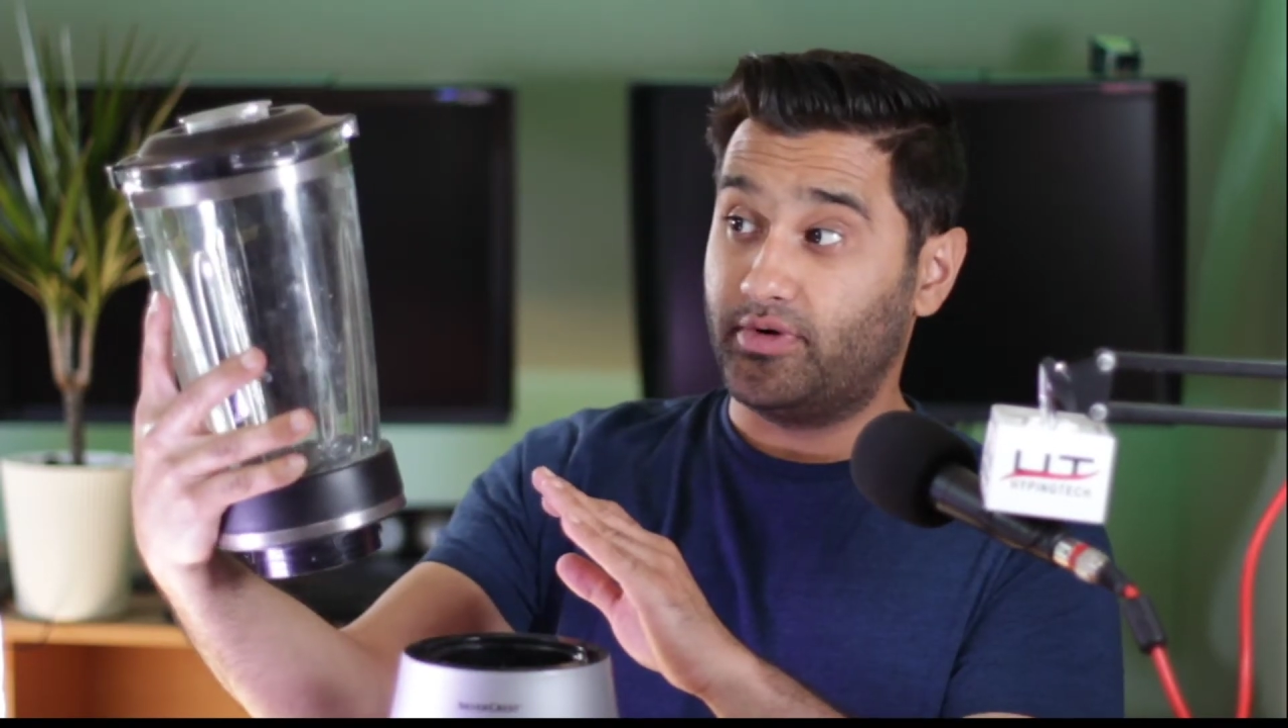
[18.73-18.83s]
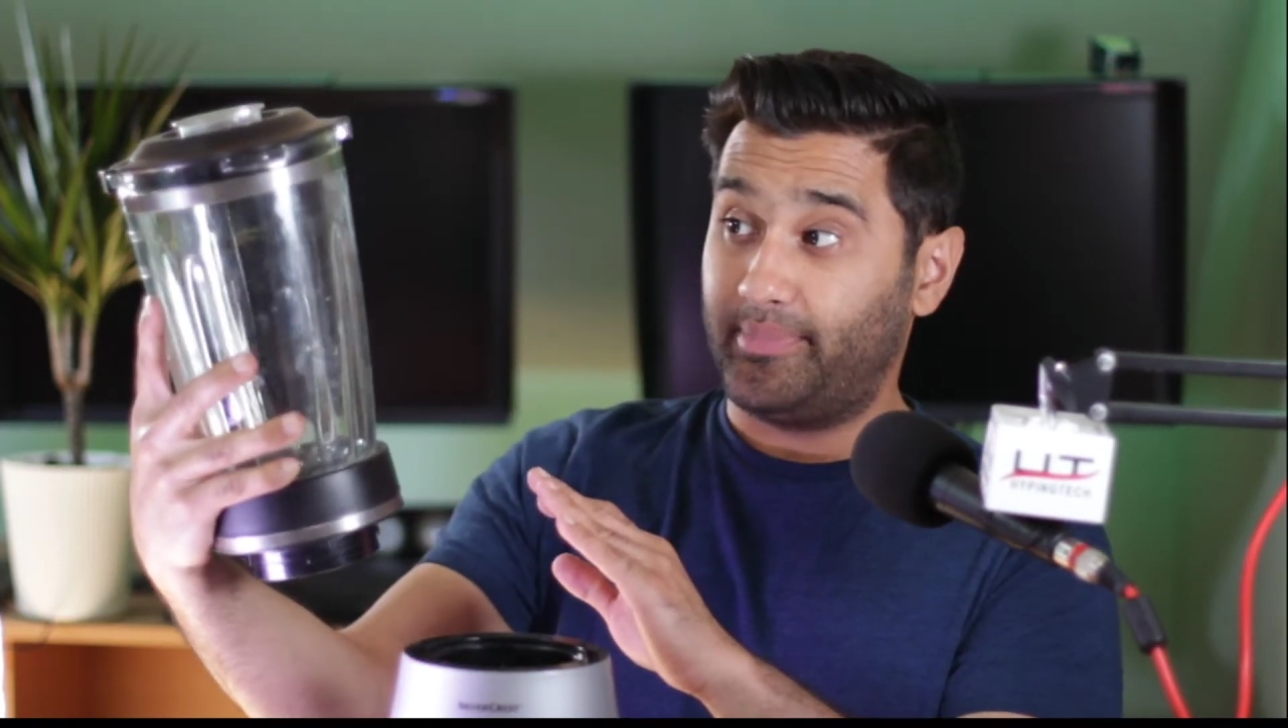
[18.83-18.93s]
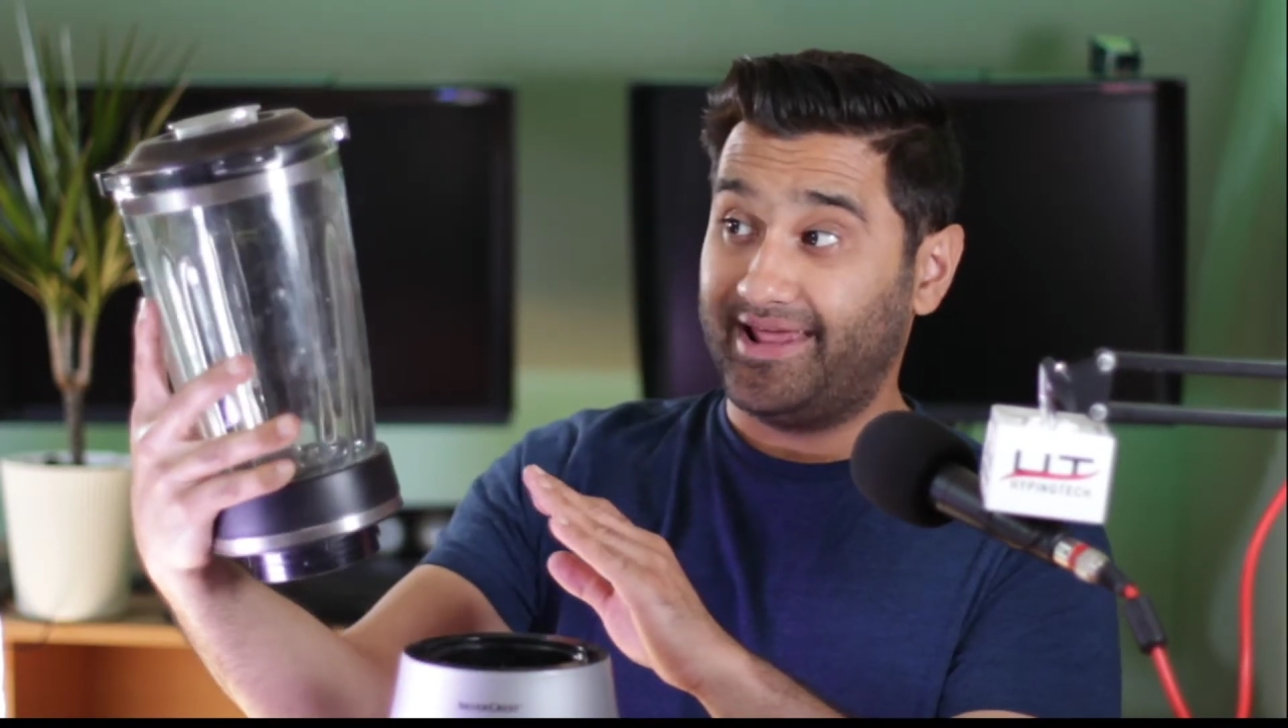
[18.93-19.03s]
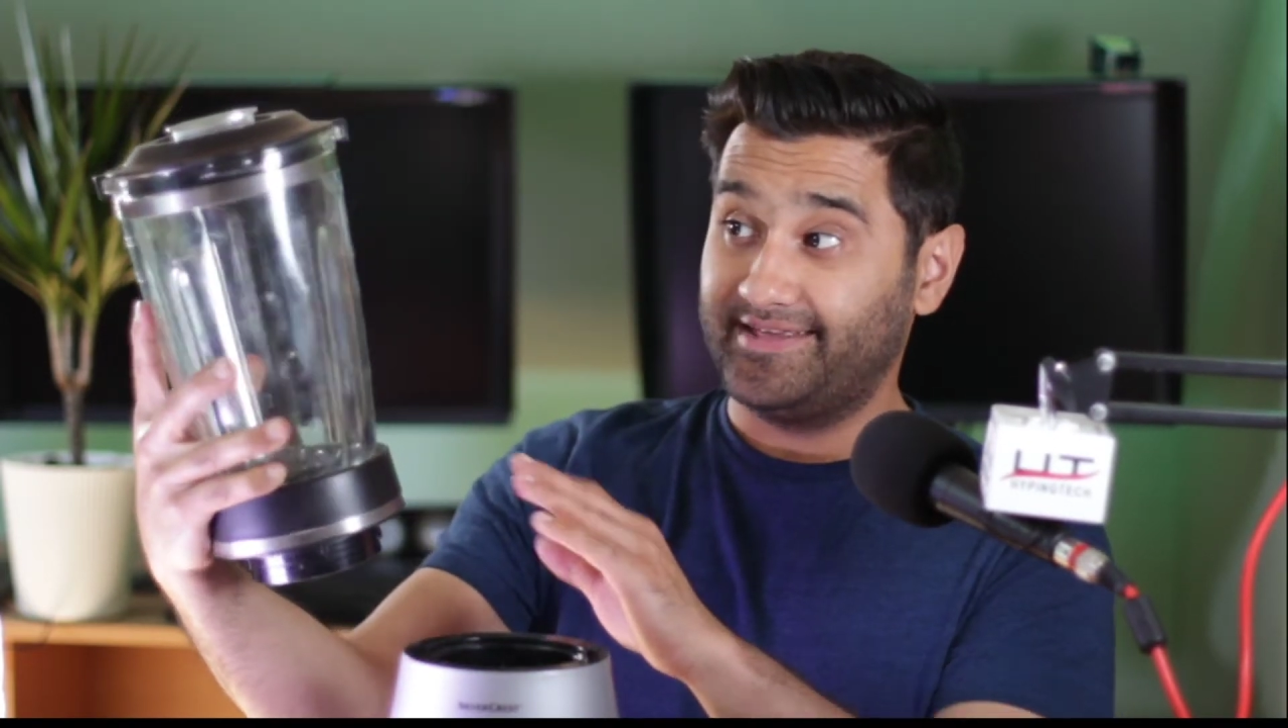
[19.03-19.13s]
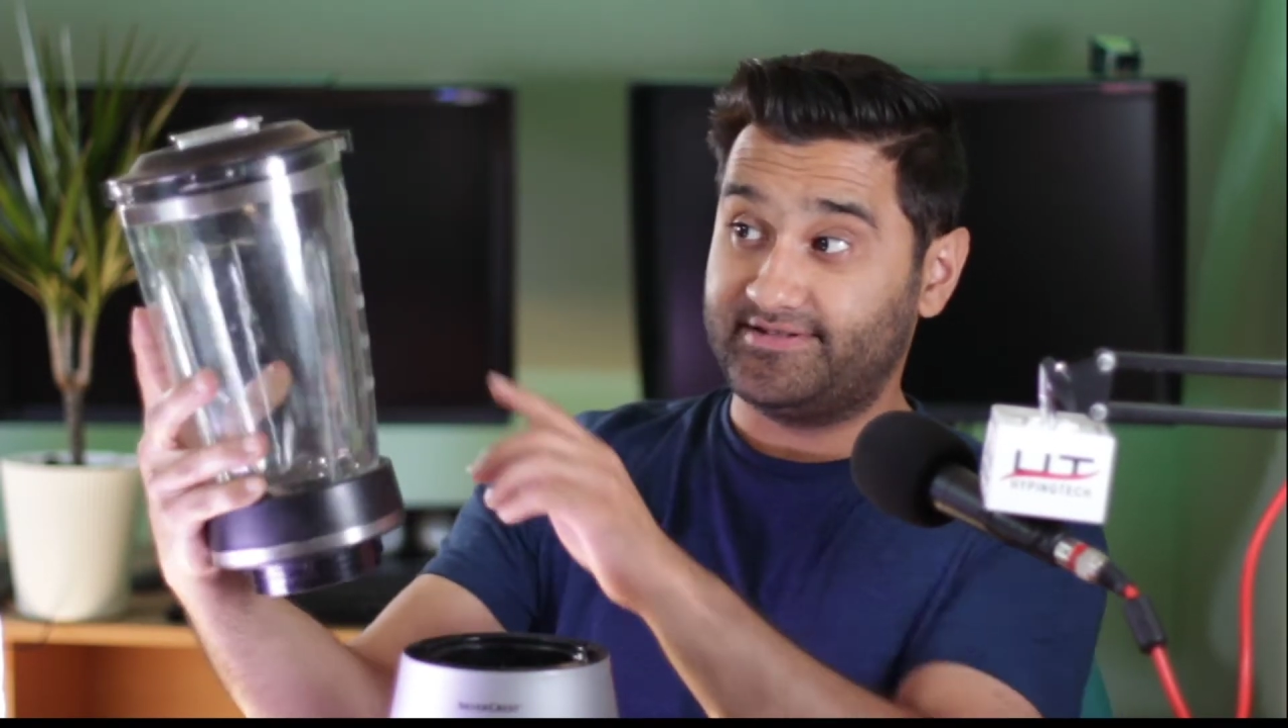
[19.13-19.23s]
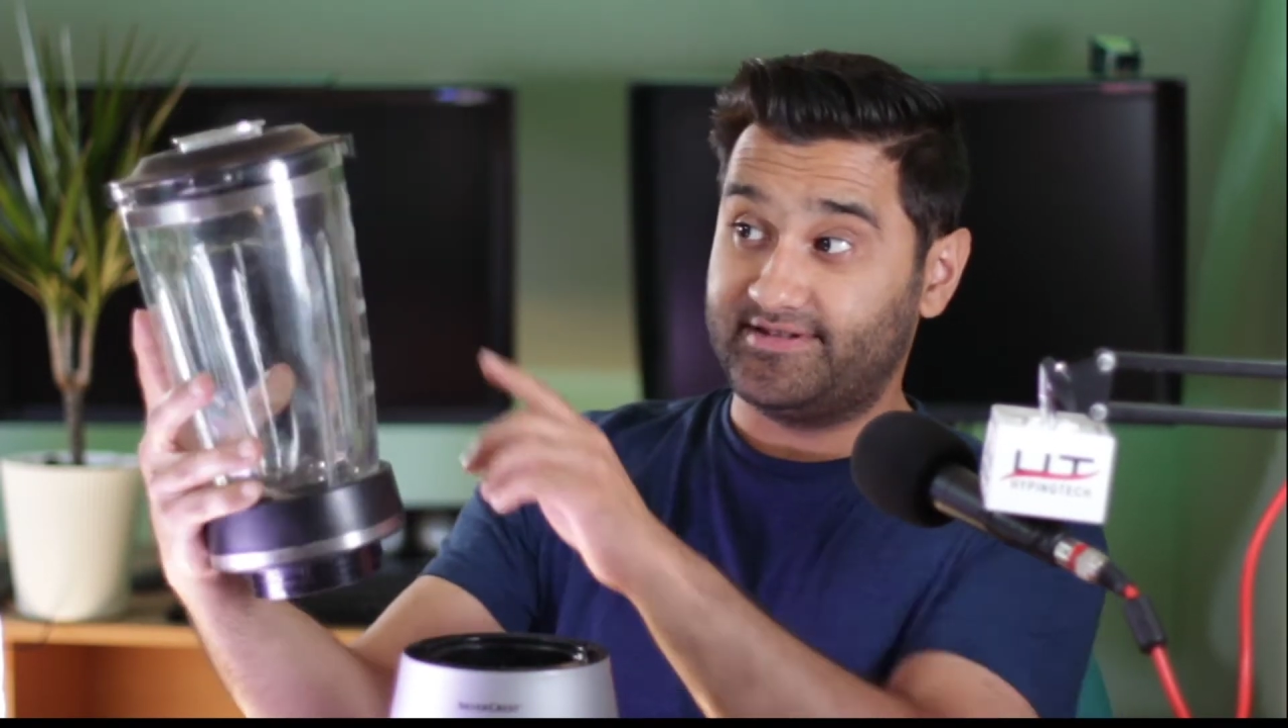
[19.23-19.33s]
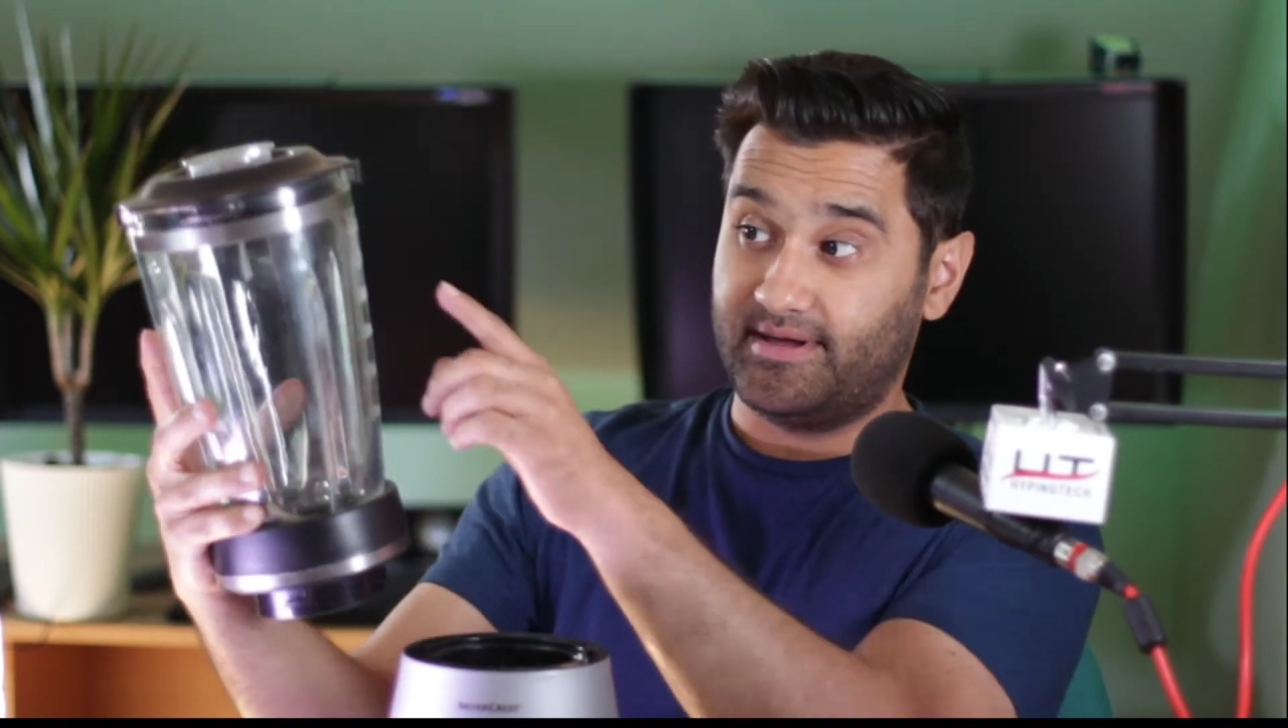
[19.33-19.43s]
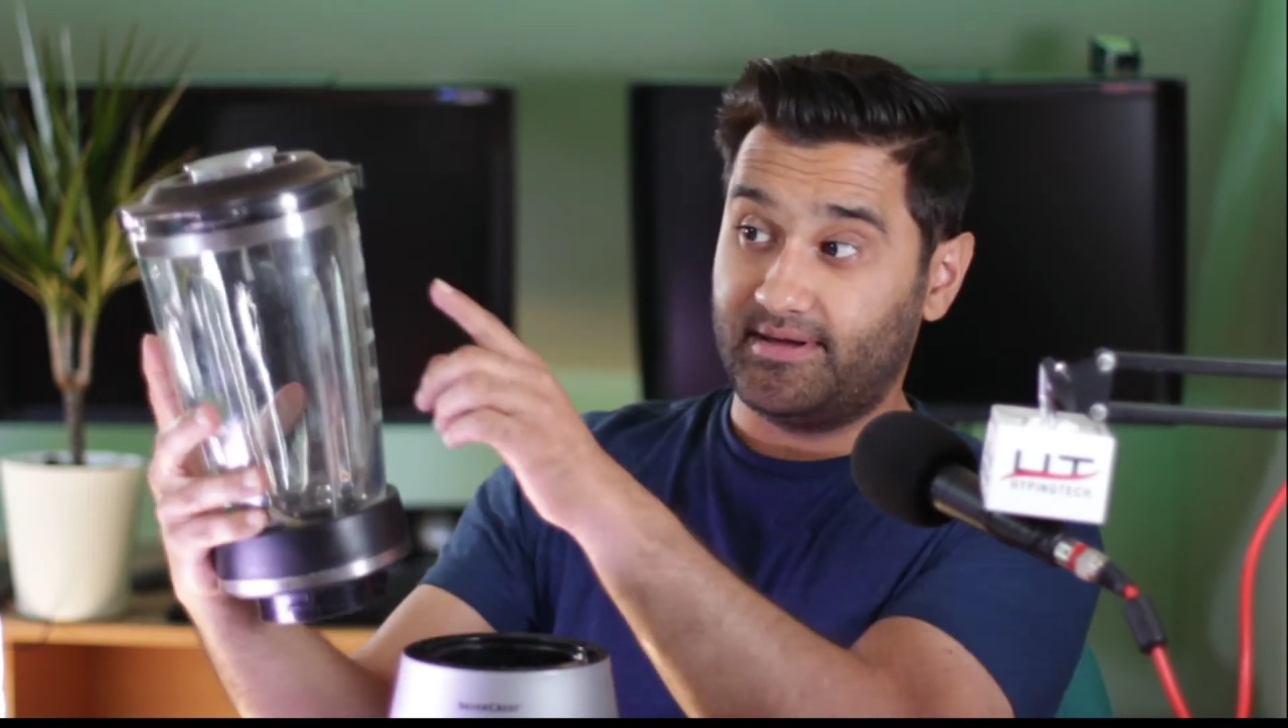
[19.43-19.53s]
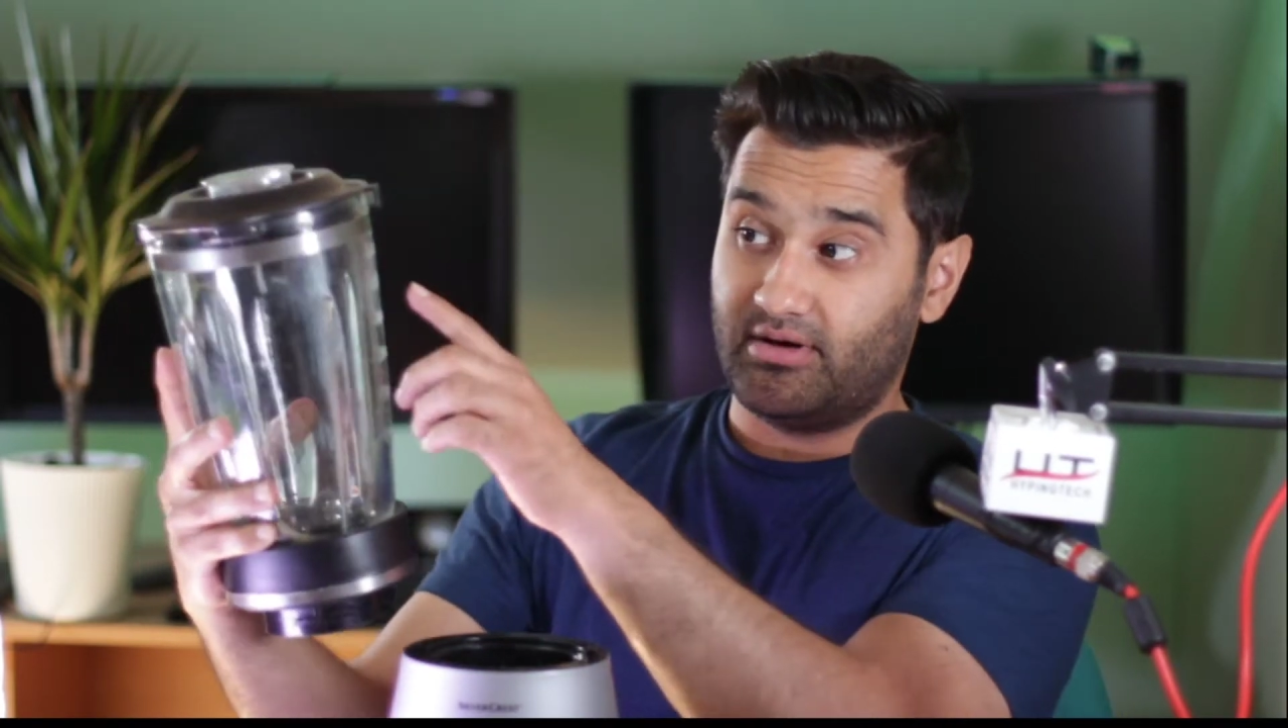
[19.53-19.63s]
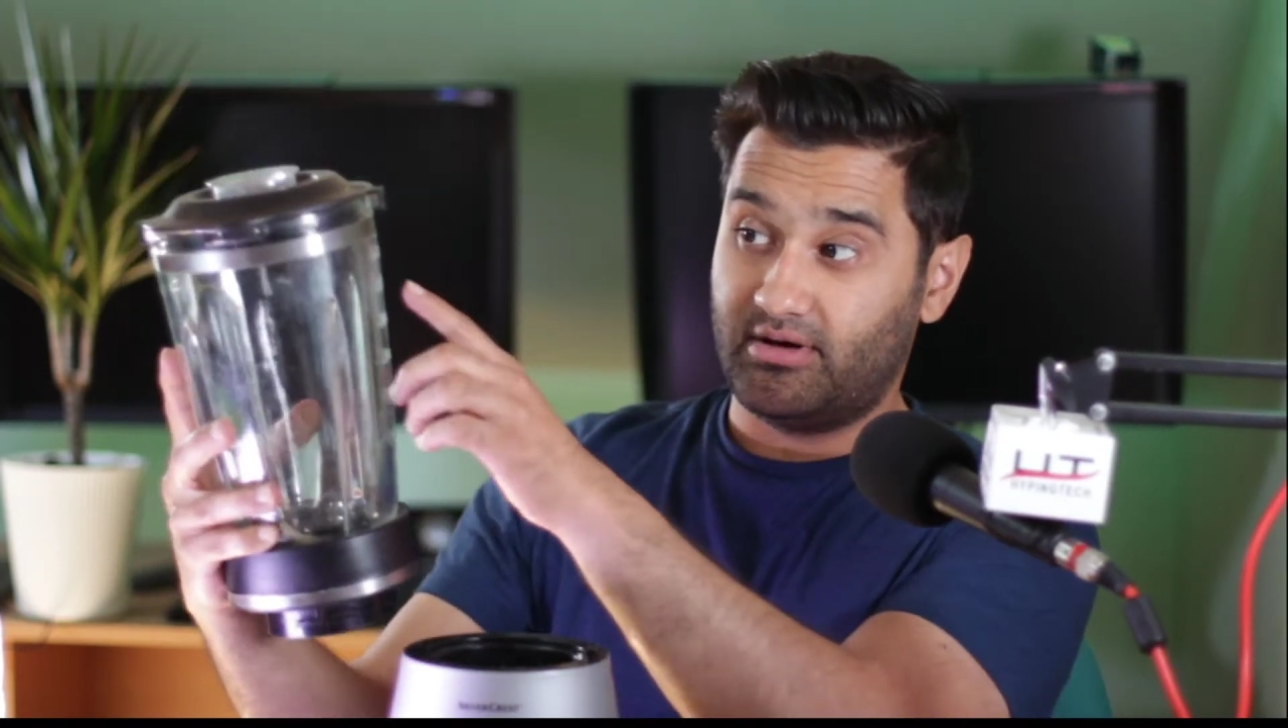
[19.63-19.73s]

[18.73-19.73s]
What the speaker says: replaced it,